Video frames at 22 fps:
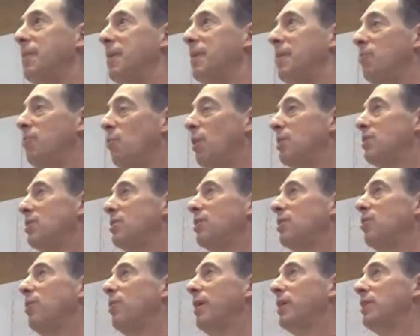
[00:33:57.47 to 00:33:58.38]
was
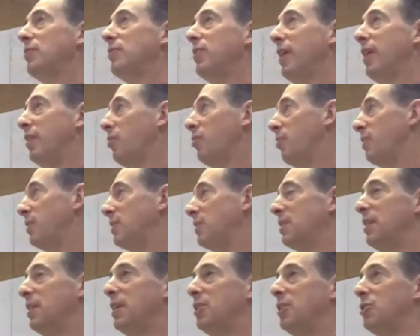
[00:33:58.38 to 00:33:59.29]
the greatest
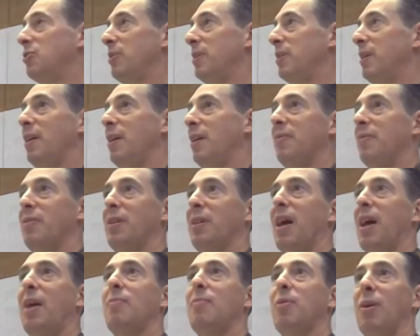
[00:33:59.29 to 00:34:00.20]
philanthropist in the history of the
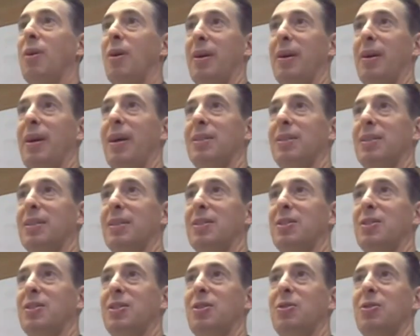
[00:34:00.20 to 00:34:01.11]
library as an
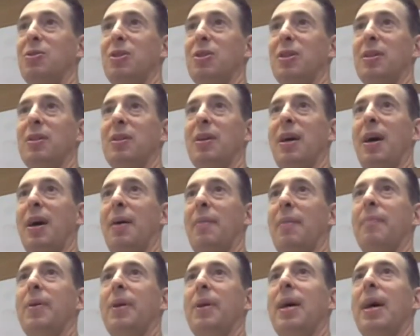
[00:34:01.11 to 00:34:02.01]
institution.
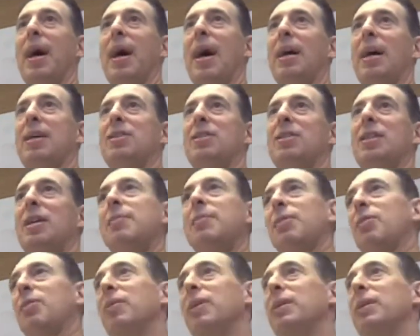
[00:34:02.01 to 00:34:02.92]
As an
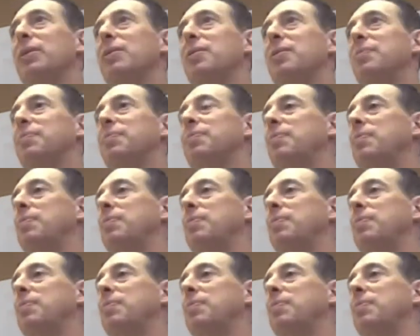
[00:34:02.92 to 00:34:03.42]
immigrant,